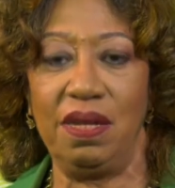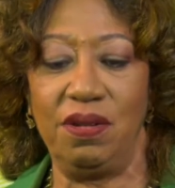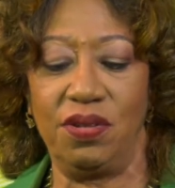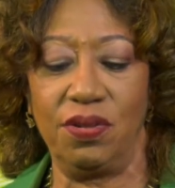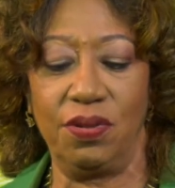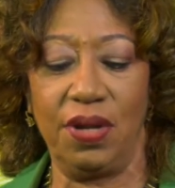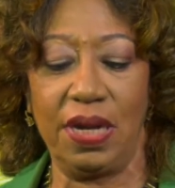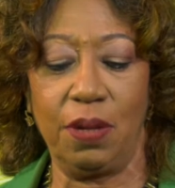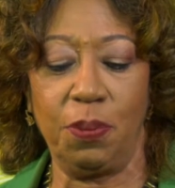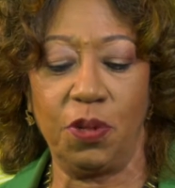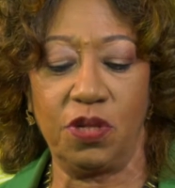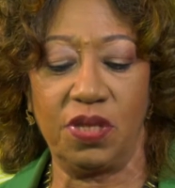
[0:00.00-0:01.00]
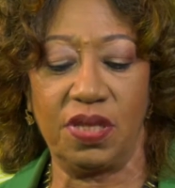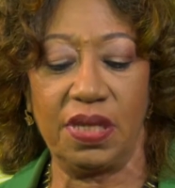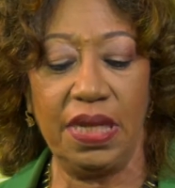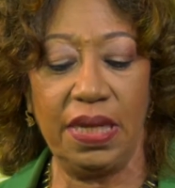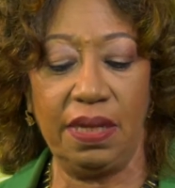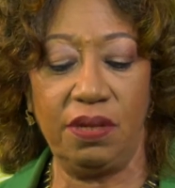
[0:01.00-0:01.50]
into airports
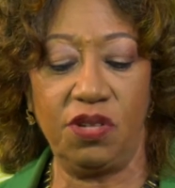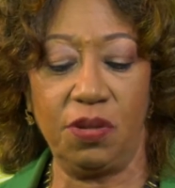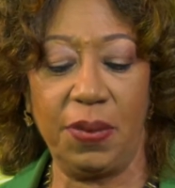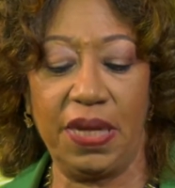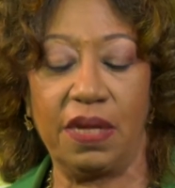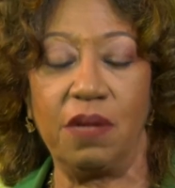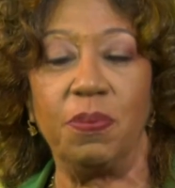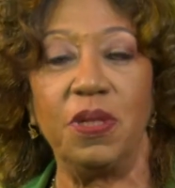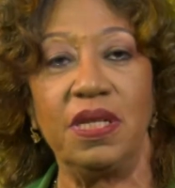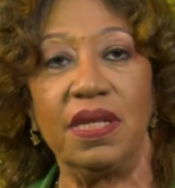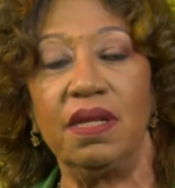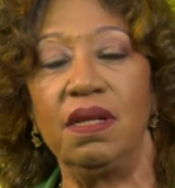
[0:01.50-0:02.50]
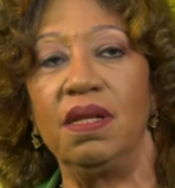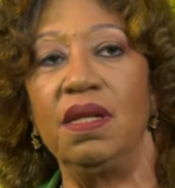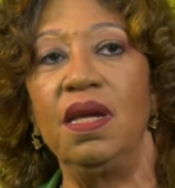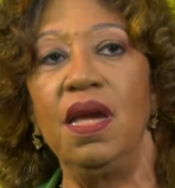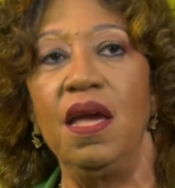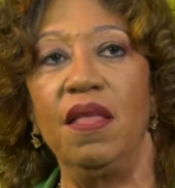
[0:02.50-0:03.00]
in Jamaica,
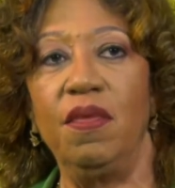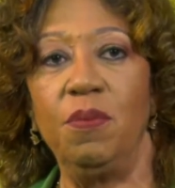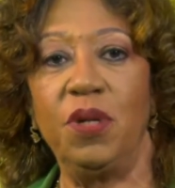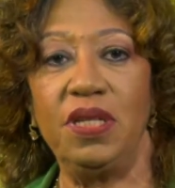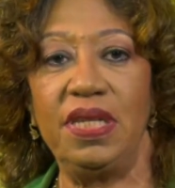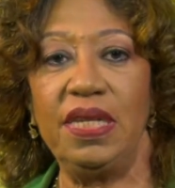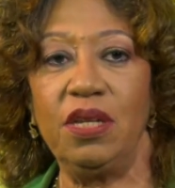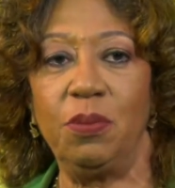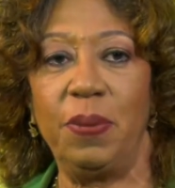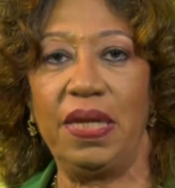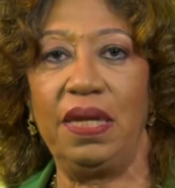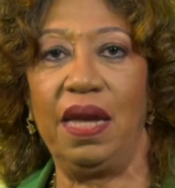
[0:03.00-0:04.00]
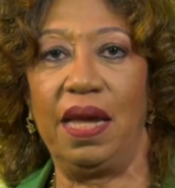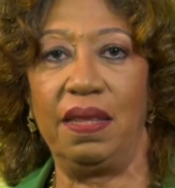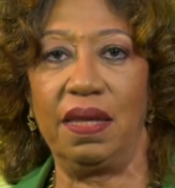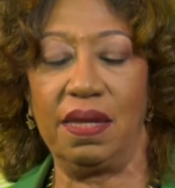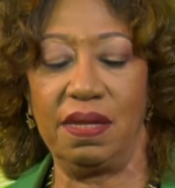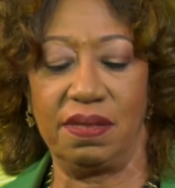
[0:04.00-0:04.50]
particularly the Montego Bay and
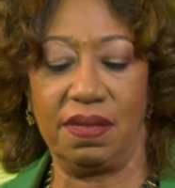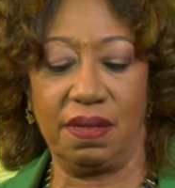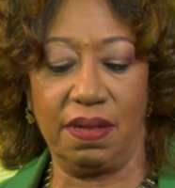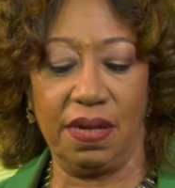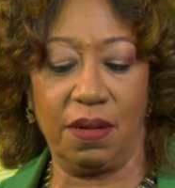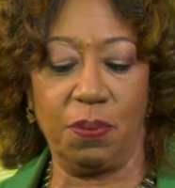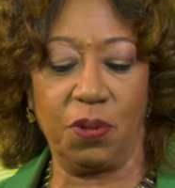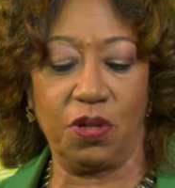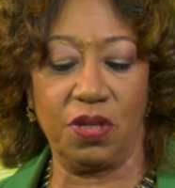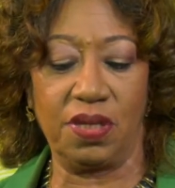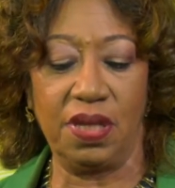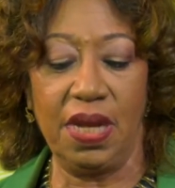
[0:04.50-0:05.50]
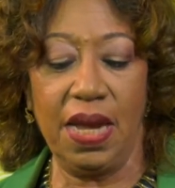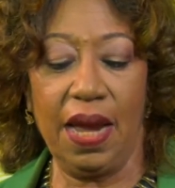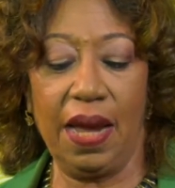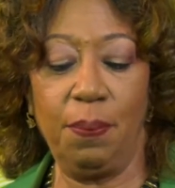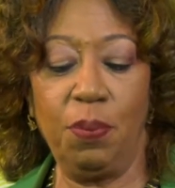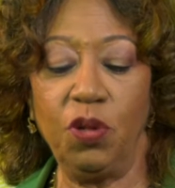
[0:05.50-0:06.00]
the Kingston airports.
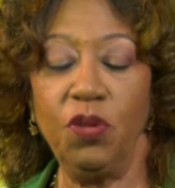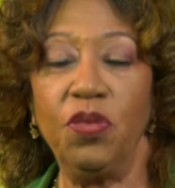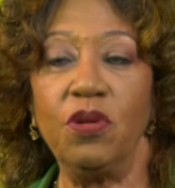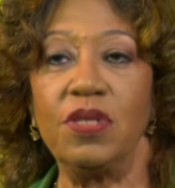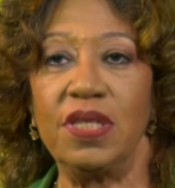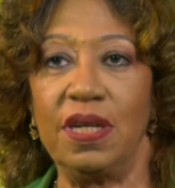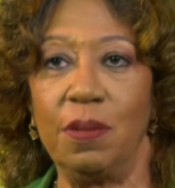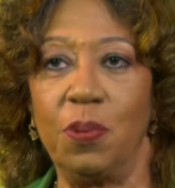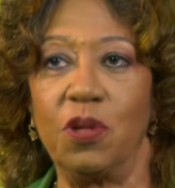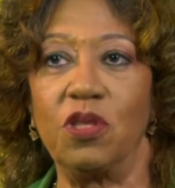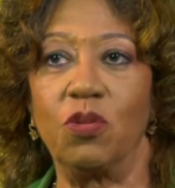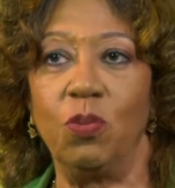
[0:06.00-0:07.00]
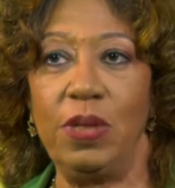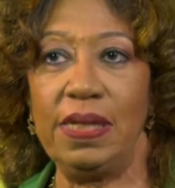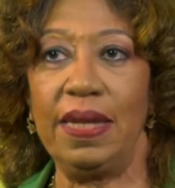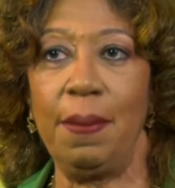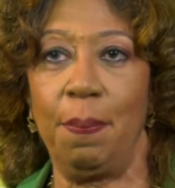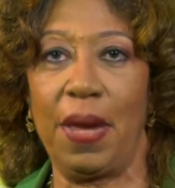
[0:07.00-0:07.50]
And both those airports will
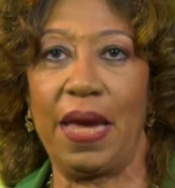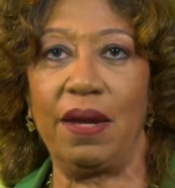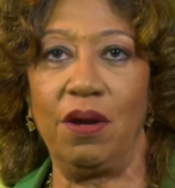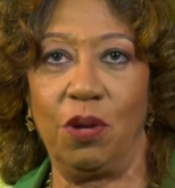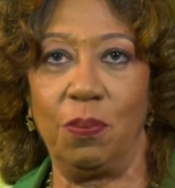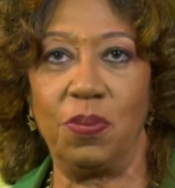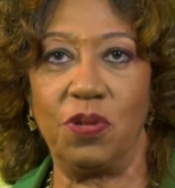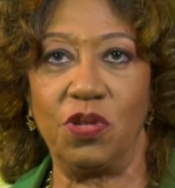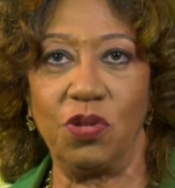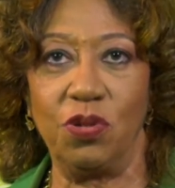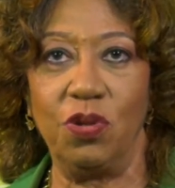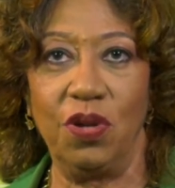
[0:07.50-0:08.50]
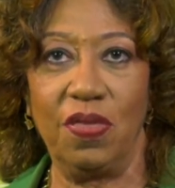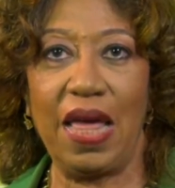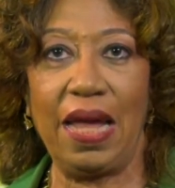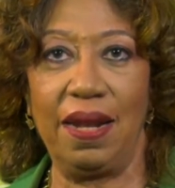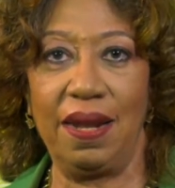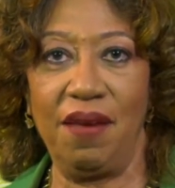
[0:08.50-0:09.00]
get back up to
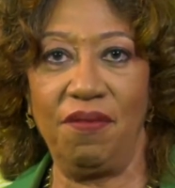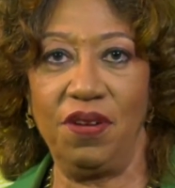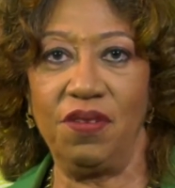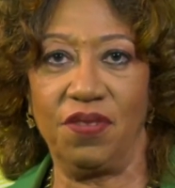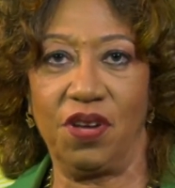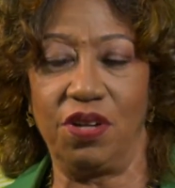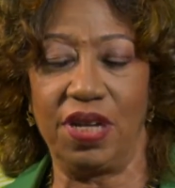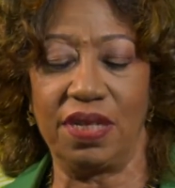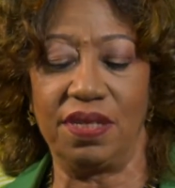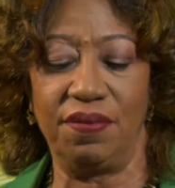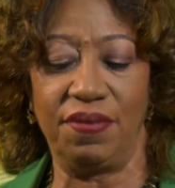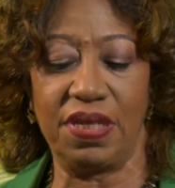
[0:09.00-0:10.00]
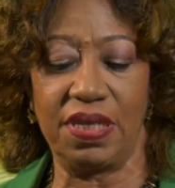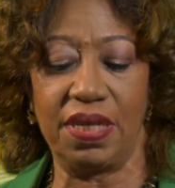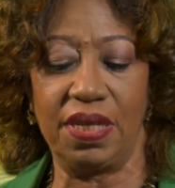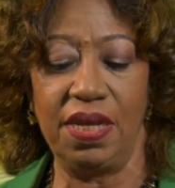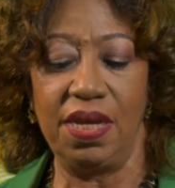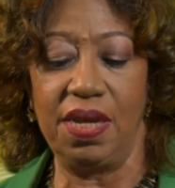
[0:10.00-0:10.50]
that level of
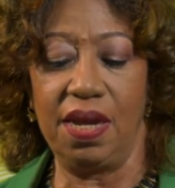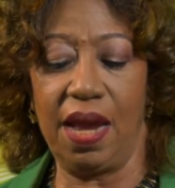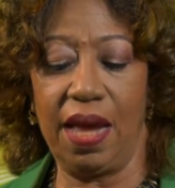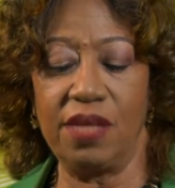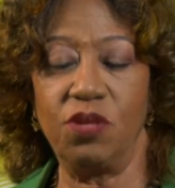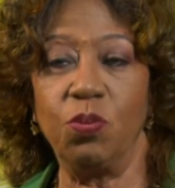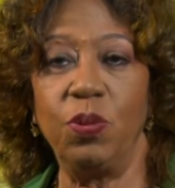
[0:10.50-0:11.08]
connectivity as